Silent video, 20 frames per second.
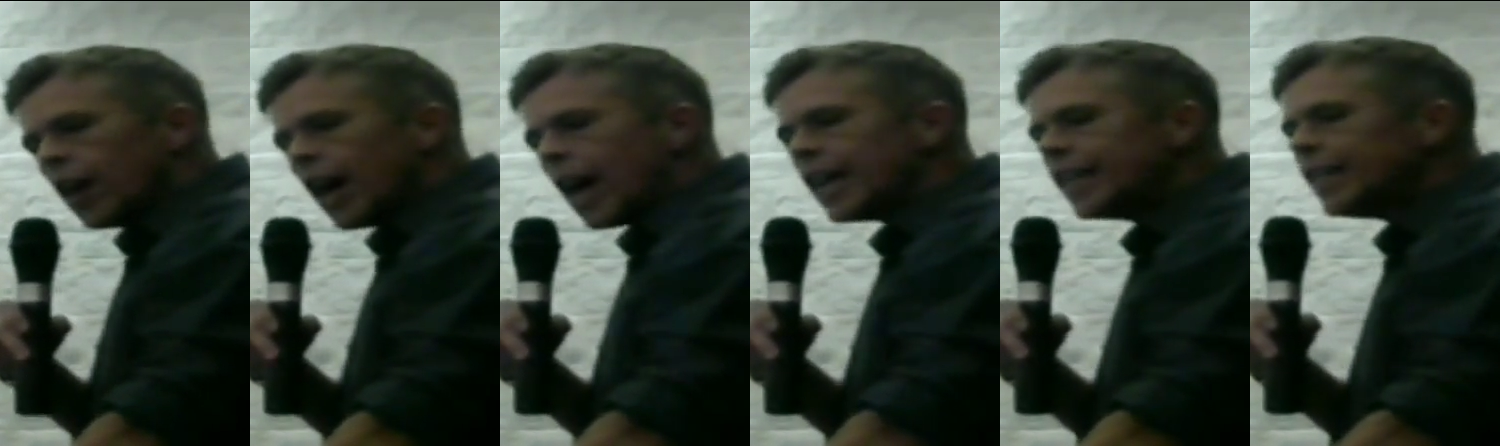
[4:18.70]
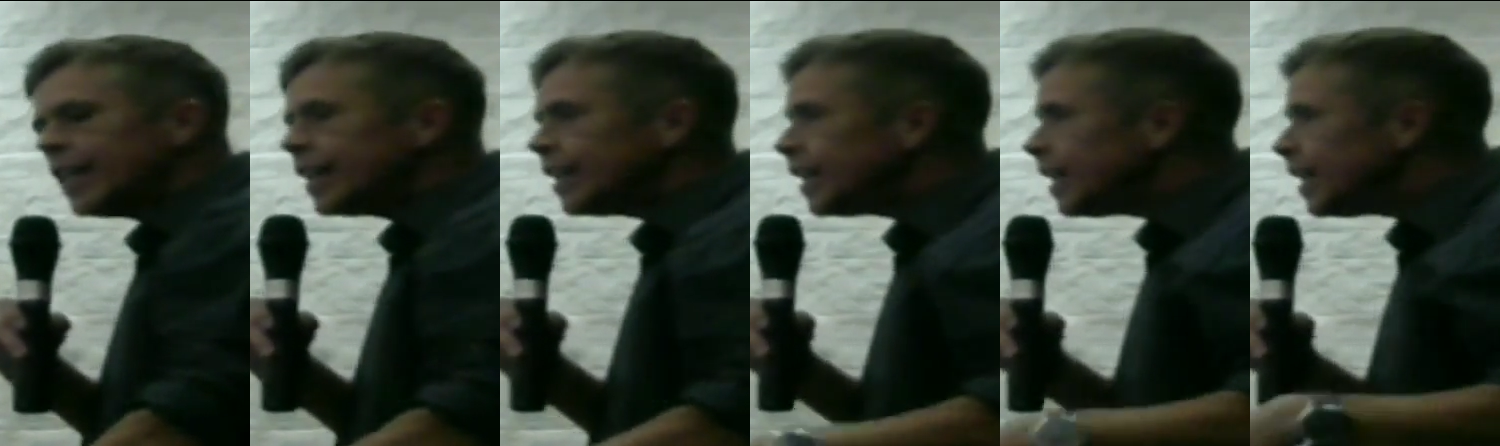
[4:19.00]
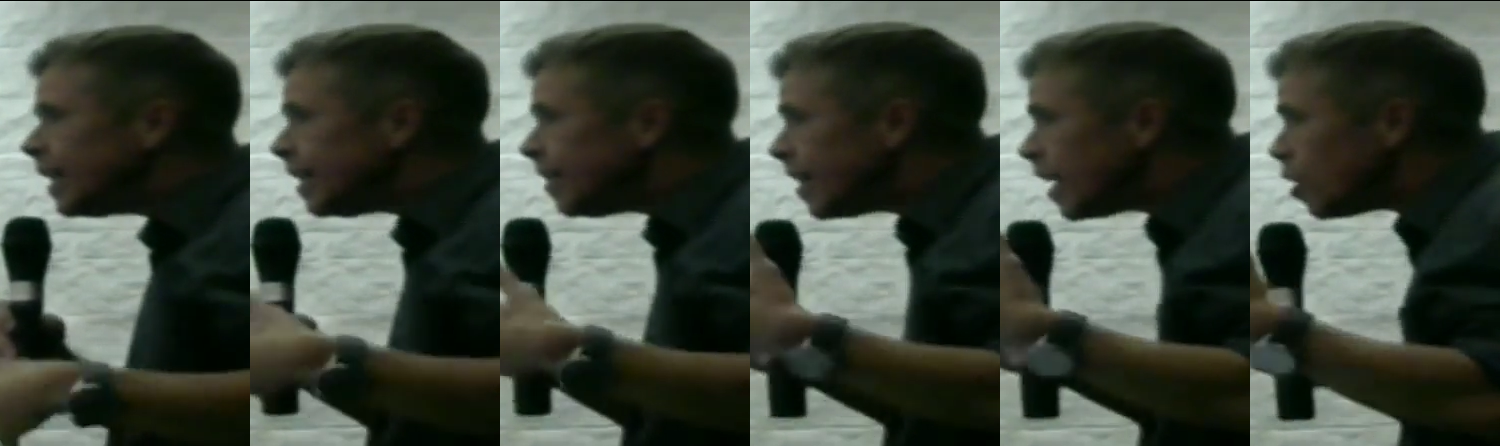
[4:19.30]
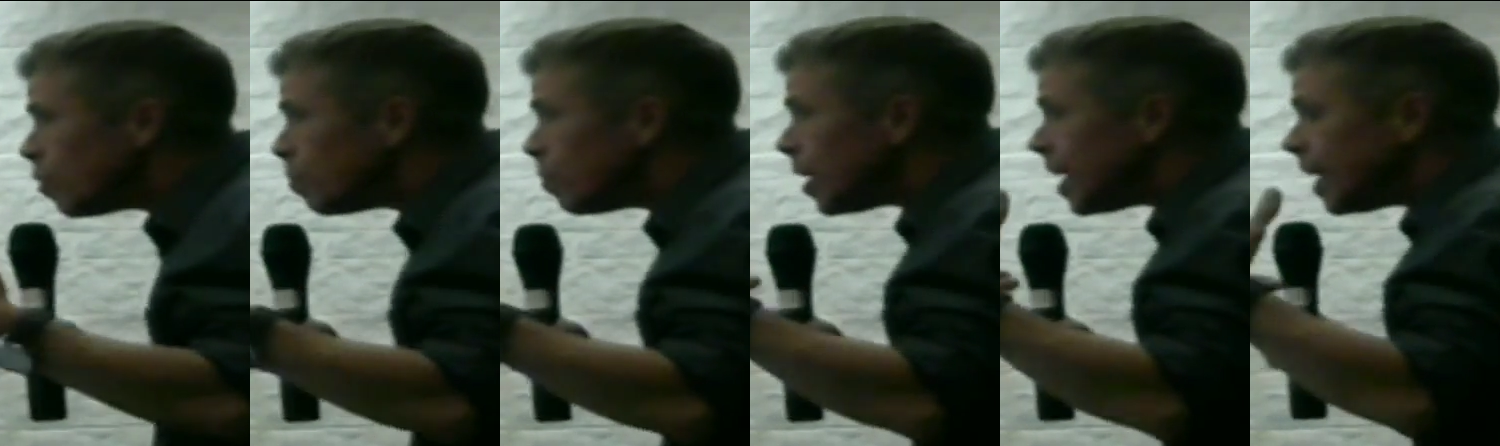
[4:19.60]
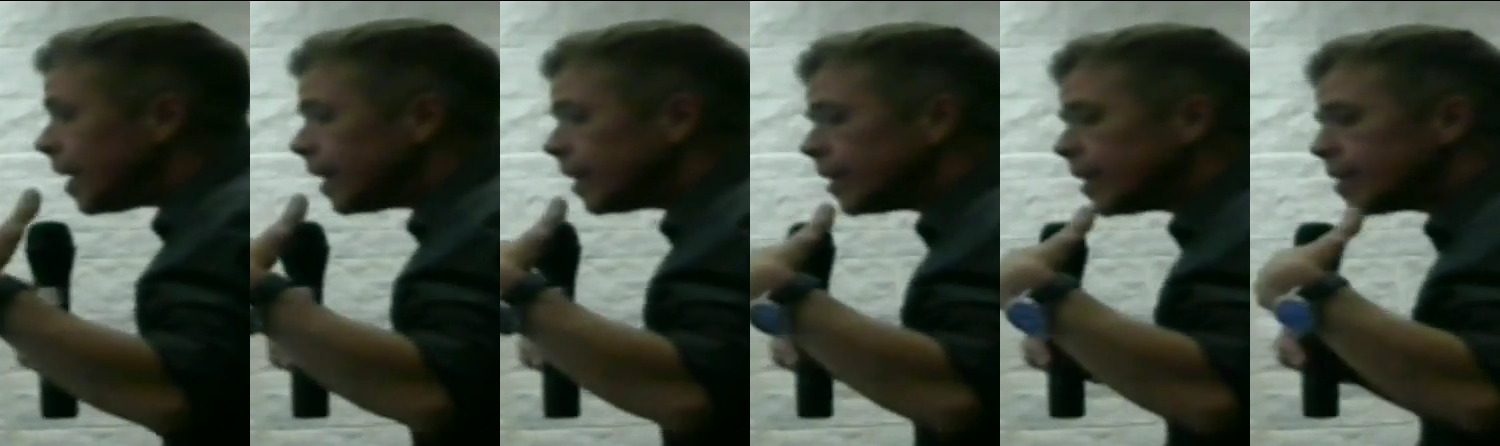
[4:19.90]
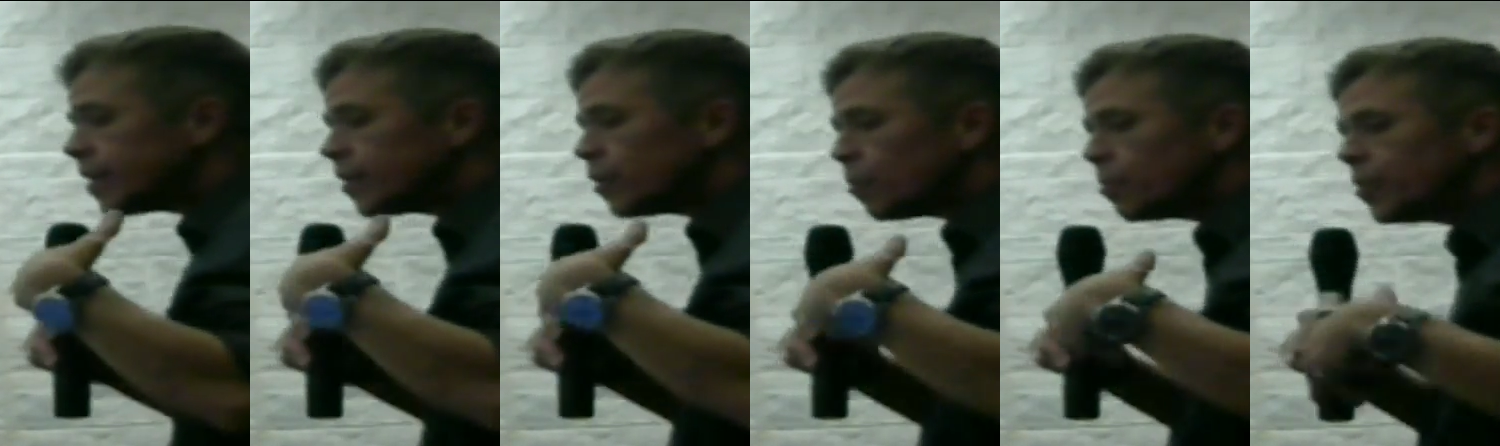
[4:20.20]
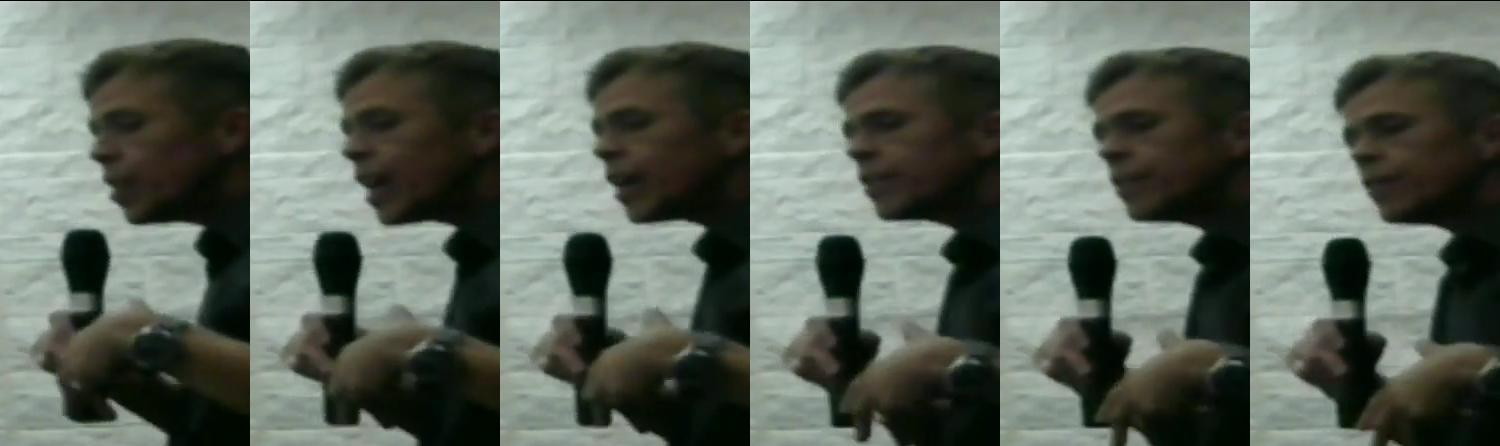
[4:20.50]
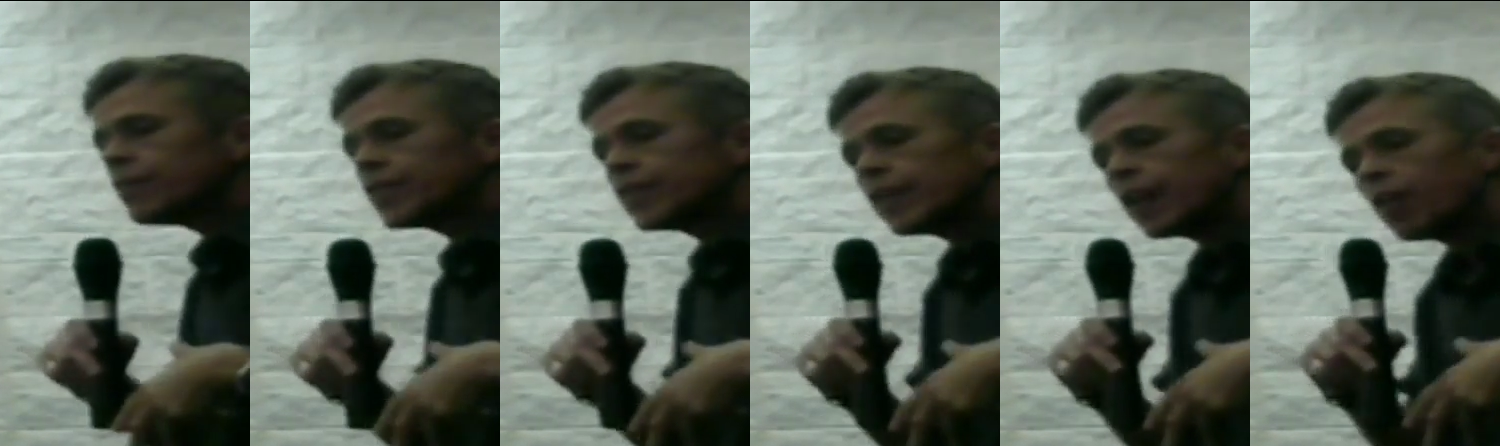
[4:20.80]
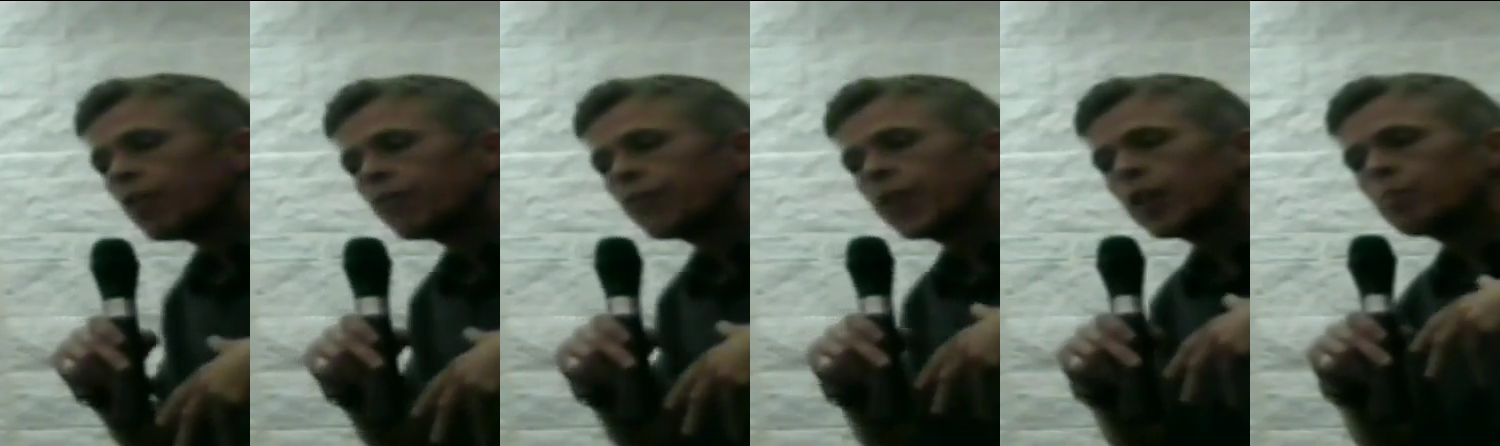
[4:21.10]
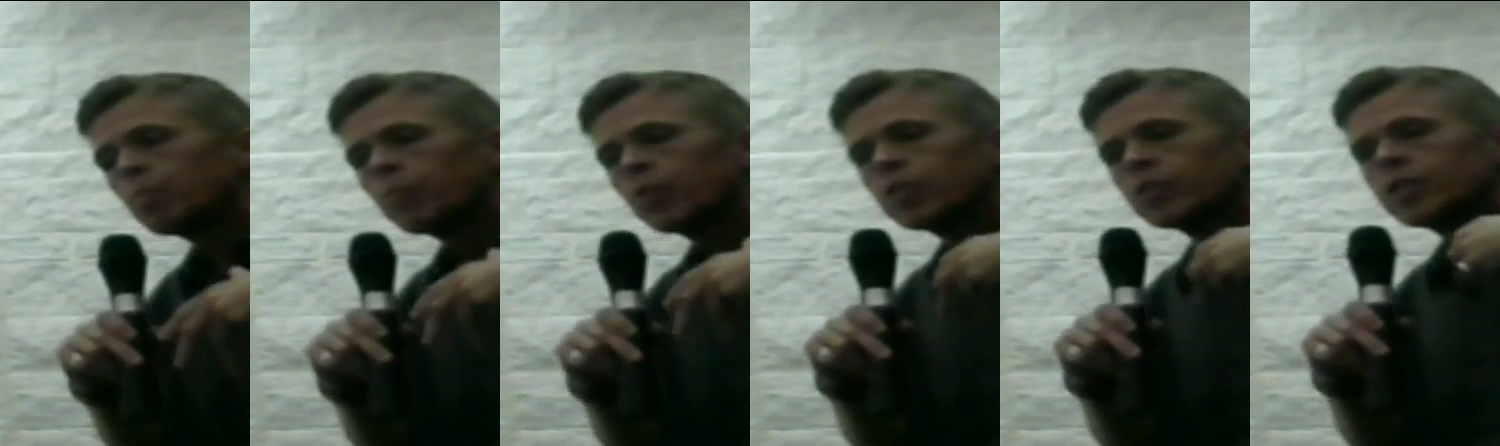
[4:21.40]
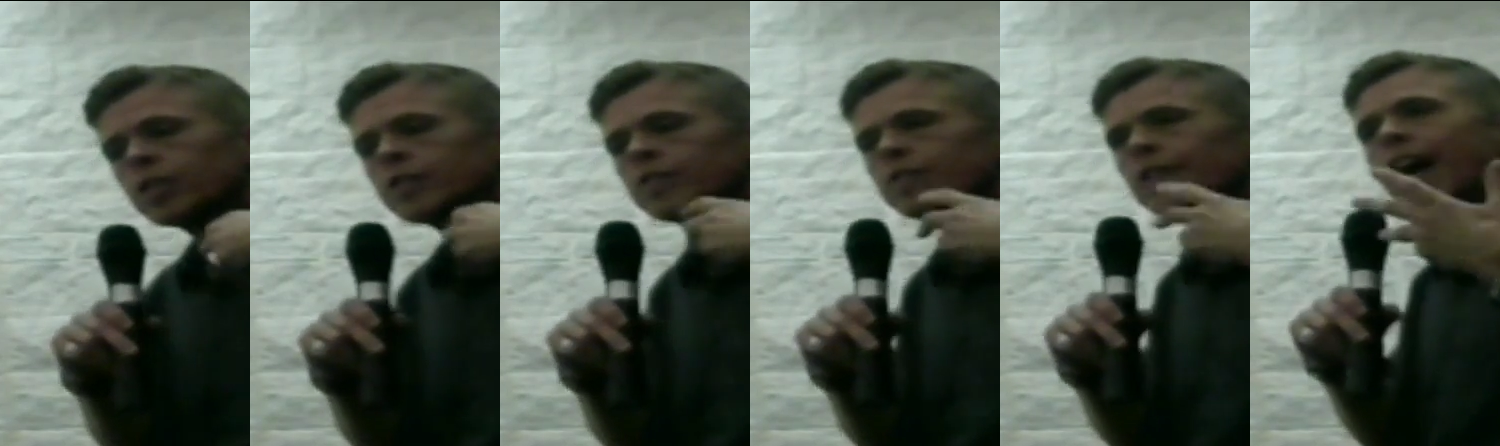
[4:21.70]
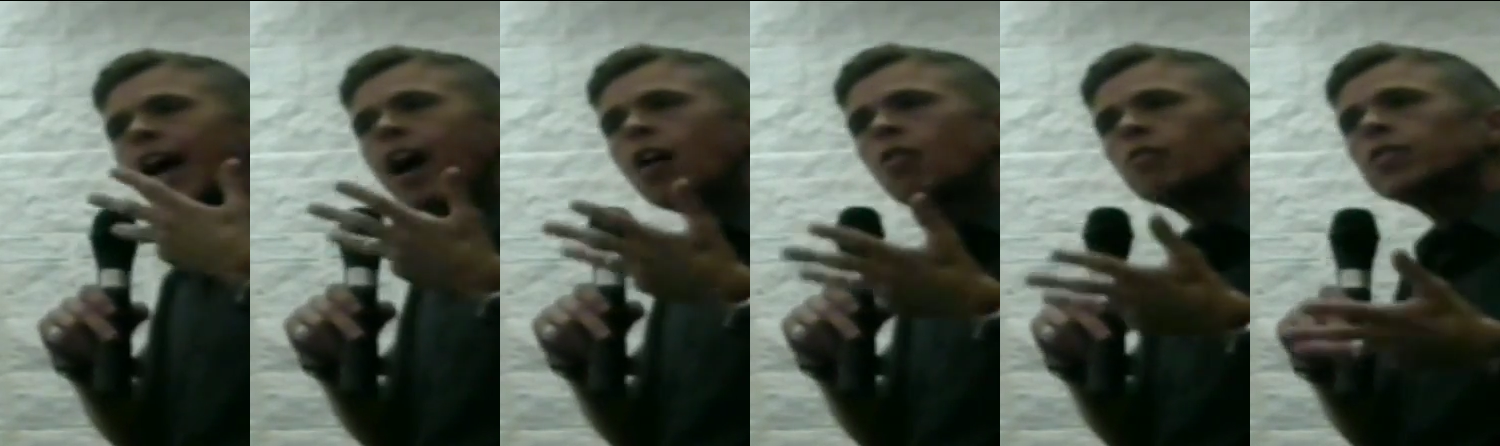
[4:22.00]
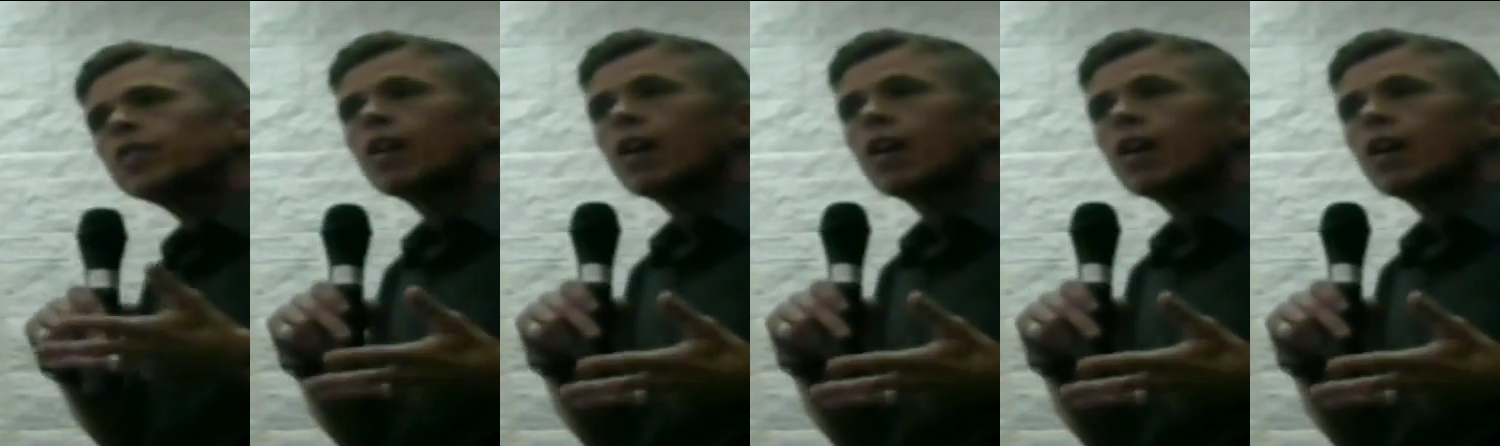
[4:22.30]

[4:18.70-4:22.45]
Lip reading: Identity then being the subjective self that emerges out